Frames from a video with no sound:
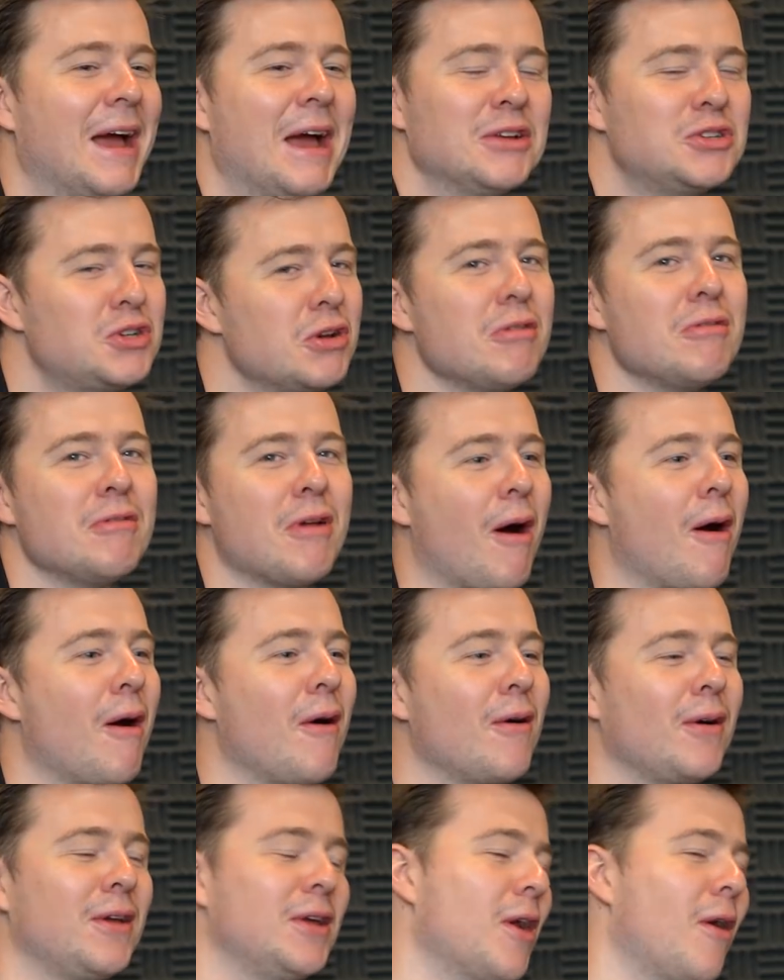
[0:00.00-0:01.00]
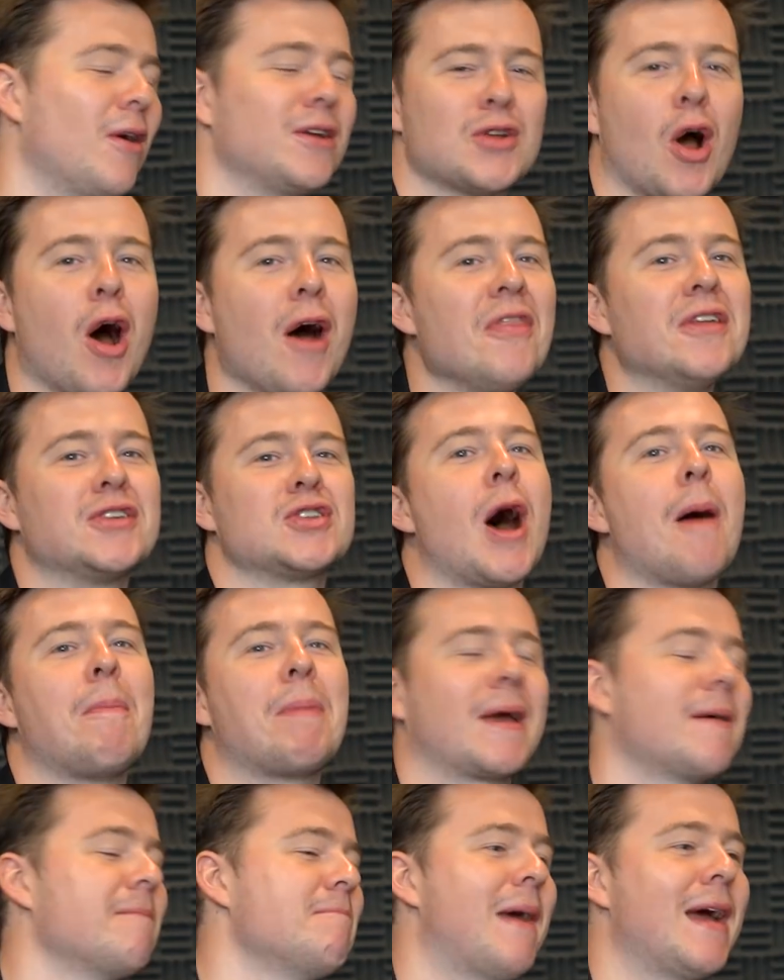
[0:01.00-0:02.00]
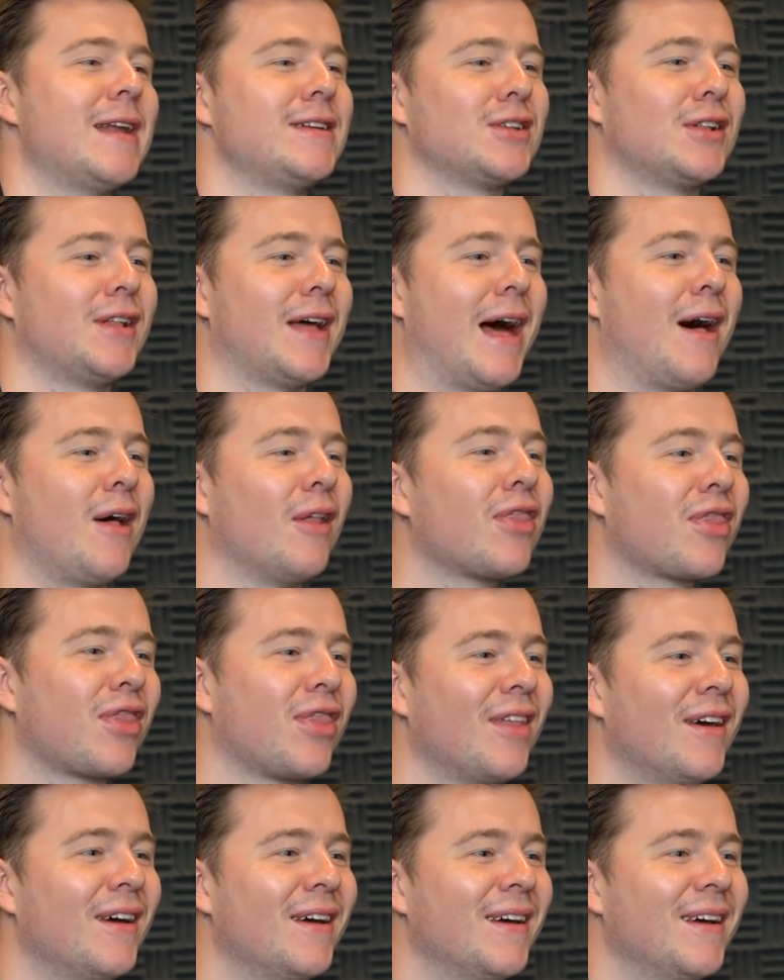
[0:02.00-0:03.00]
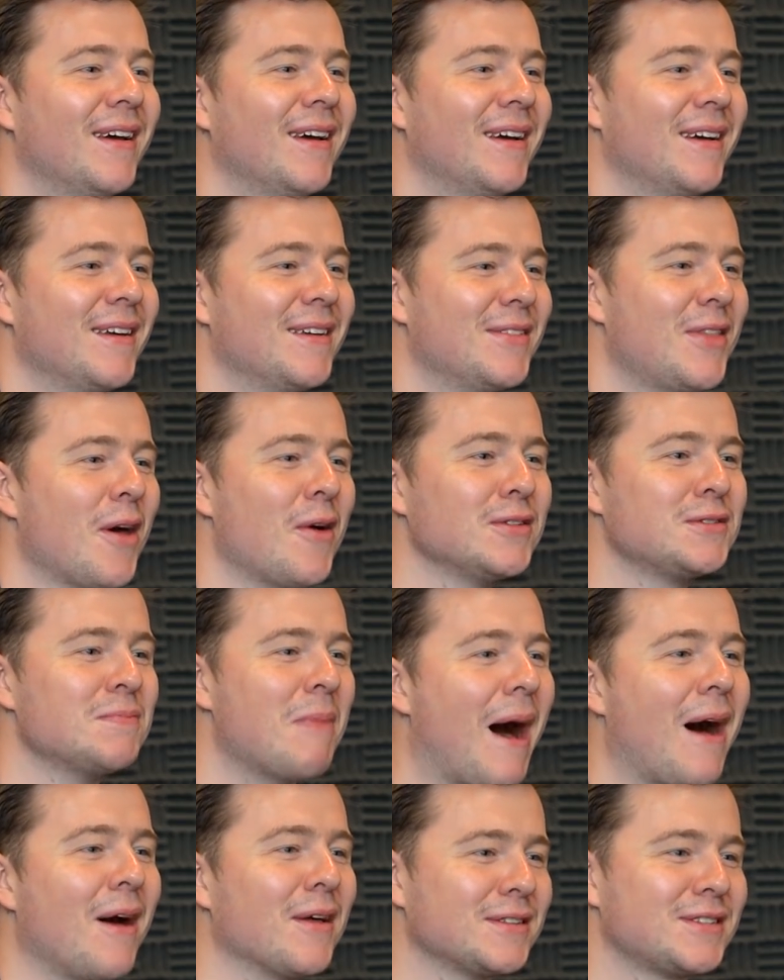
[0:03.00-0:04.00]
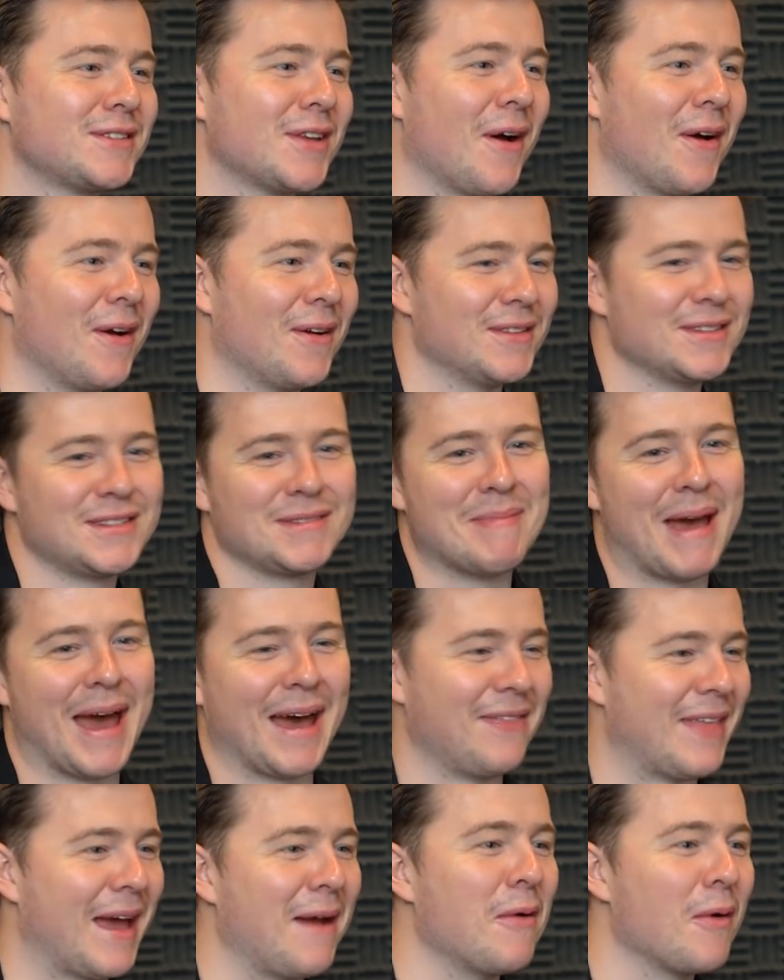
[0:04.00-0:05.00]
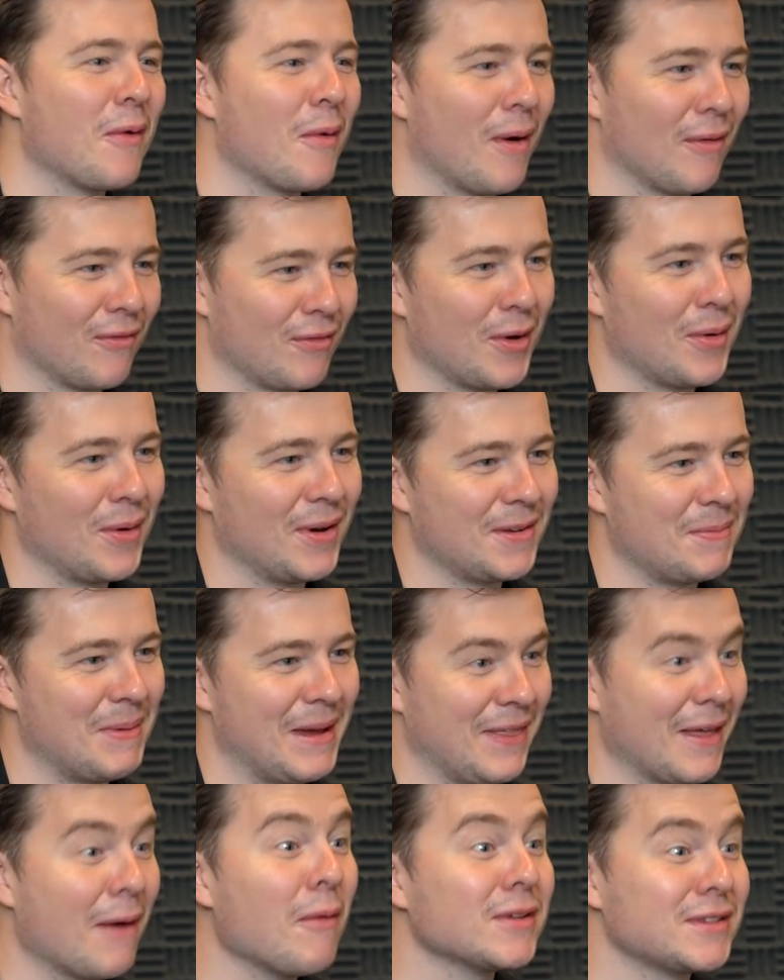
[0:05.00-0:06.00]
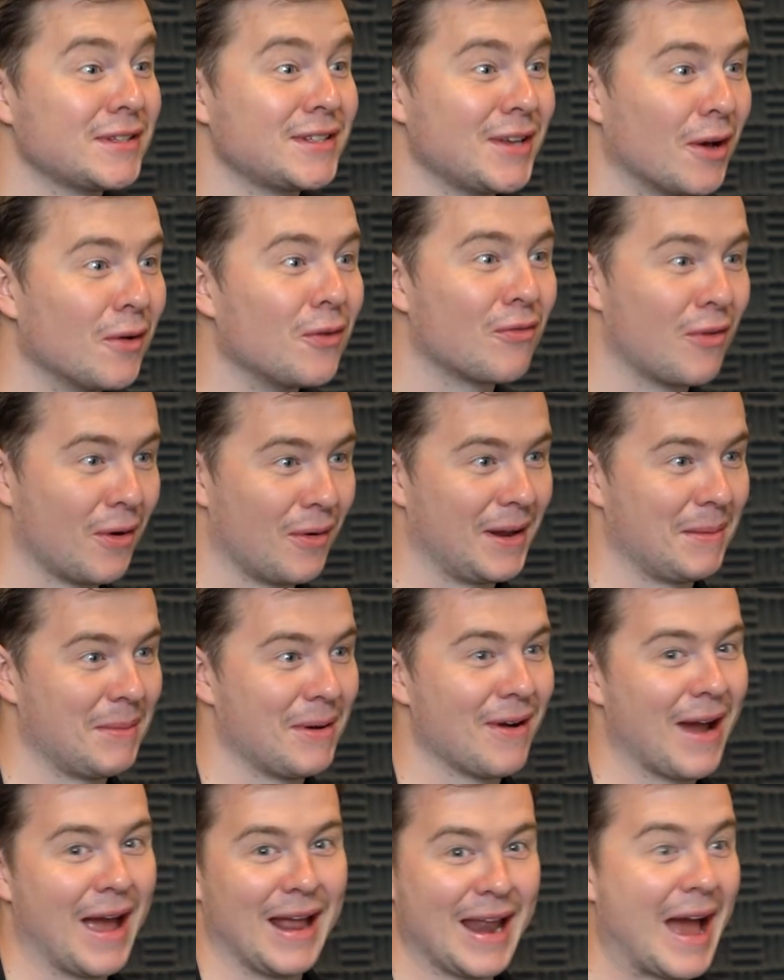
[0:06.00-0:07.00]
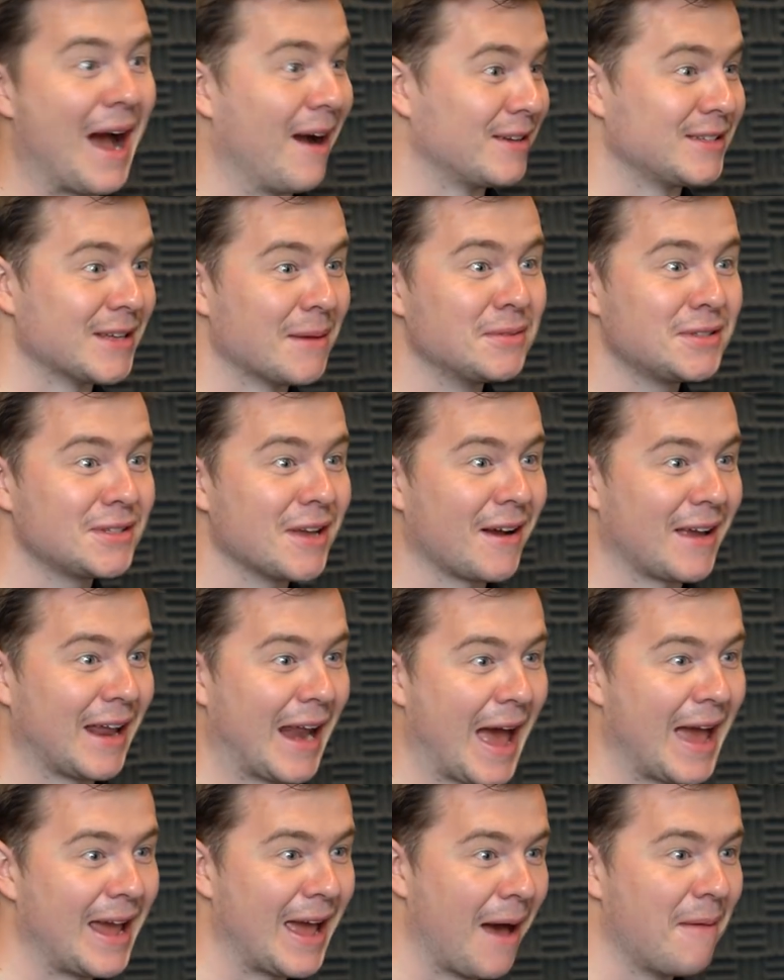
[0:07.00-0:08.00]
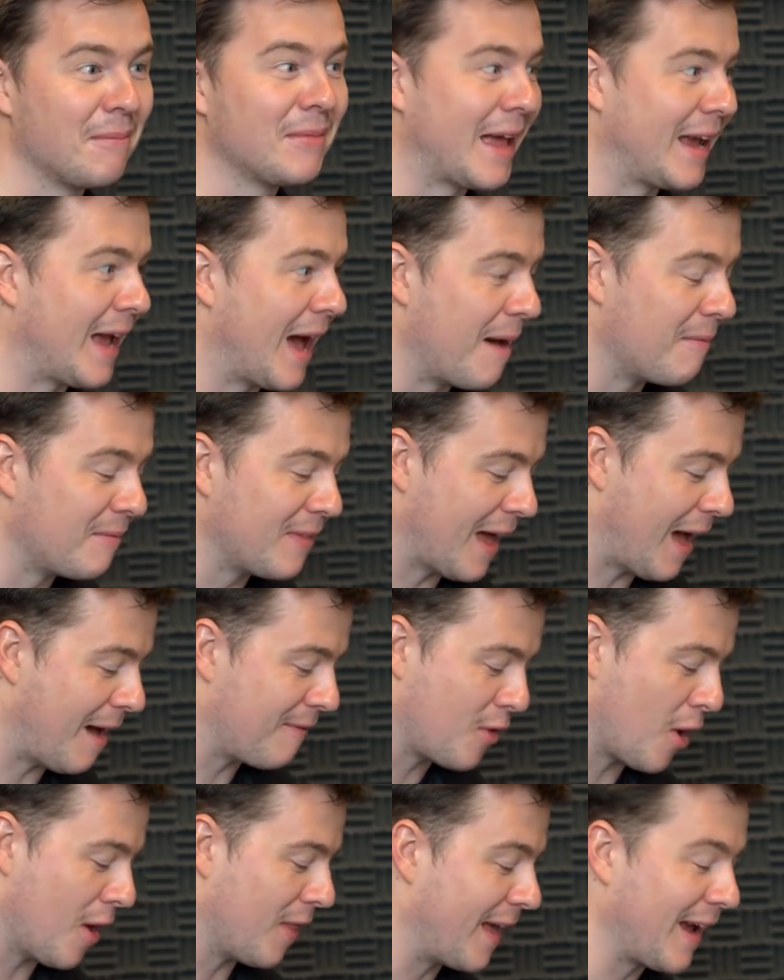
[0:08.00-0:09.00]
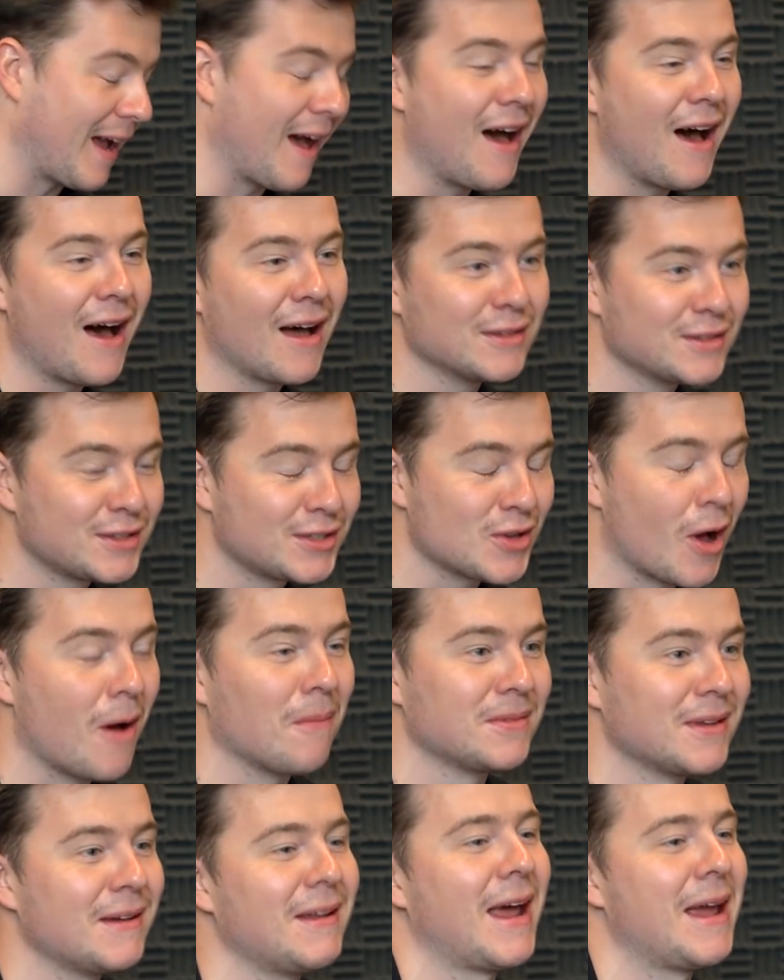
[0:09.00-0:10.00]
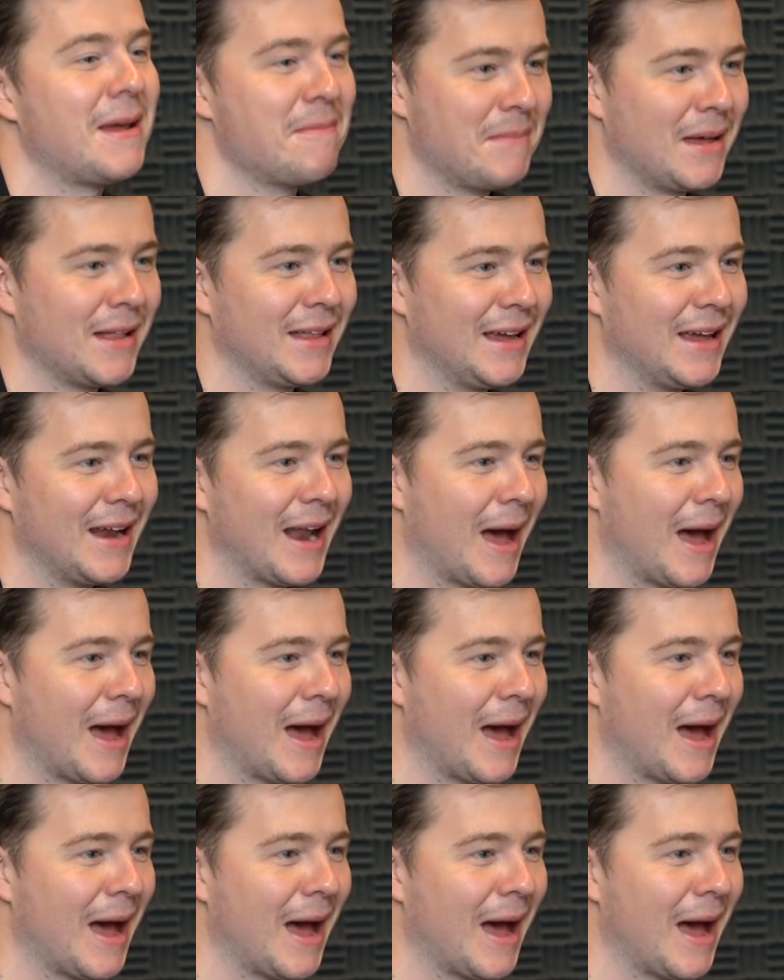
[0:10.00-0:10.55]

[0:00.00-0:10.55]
Do you know, on the topic of mental health, those milestones, man, they were what ruined me. They're what's still ruining me right now because I'm stuck at 8. I've got hard stops at 8 million.